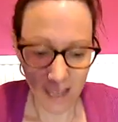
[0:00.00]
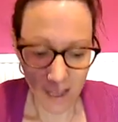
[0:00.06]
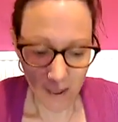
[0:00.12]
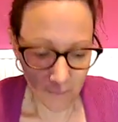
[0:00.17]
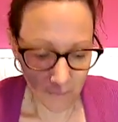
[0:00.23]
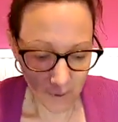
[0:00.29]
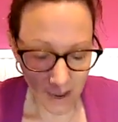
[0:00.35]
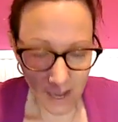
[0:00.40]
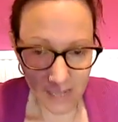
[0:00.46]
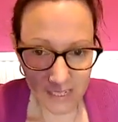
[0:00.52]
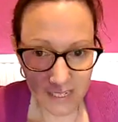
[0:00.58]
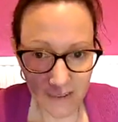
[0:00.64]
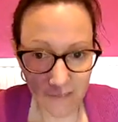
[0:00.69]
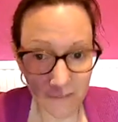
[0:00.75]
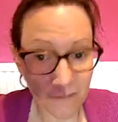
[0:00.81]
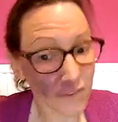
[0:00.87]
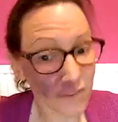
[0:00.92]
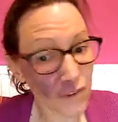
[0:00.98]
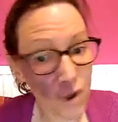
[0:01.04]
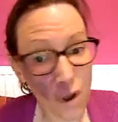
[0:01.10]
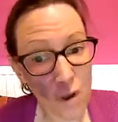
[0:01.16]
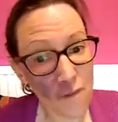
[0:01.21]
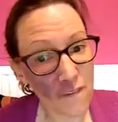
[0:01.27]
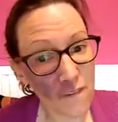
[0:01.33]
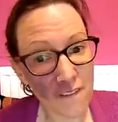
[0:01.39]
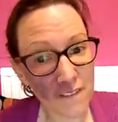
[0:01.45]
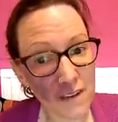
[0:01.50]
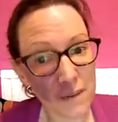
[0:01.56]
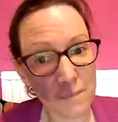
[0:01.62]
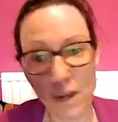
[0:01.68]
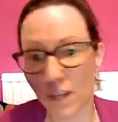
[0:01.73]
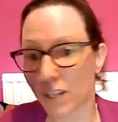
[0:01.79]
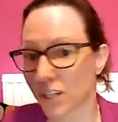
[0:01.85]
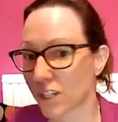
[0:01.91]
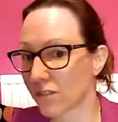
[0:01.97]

but not very much